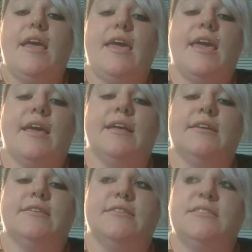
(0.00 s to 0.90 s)

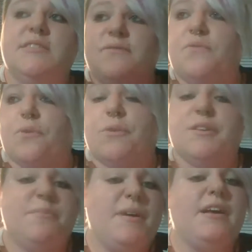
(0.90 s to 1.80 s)
and for
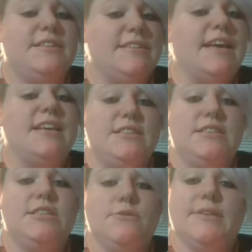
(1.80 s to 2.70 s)
about a second to
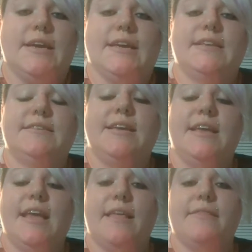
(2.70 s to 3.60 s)
2 seconds,
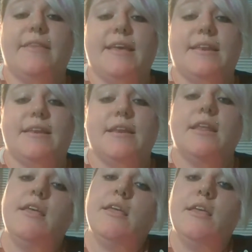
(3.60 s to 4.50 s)
and then
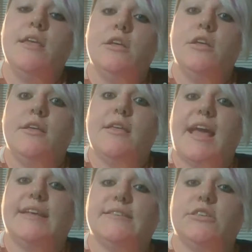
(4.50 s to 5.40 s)

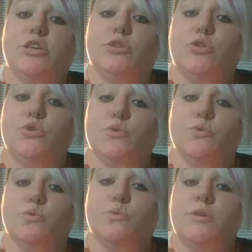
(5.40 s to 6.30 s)
asked her
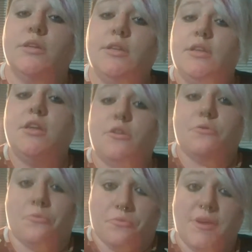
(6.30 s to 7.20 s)
to
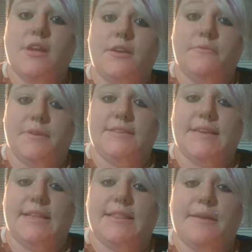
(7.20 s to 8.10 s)

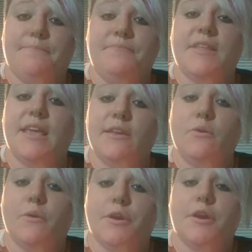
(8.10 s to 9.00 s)
recite them in
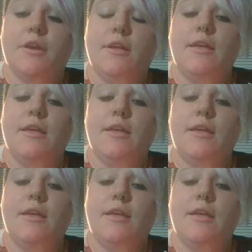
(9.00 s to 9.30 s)
order.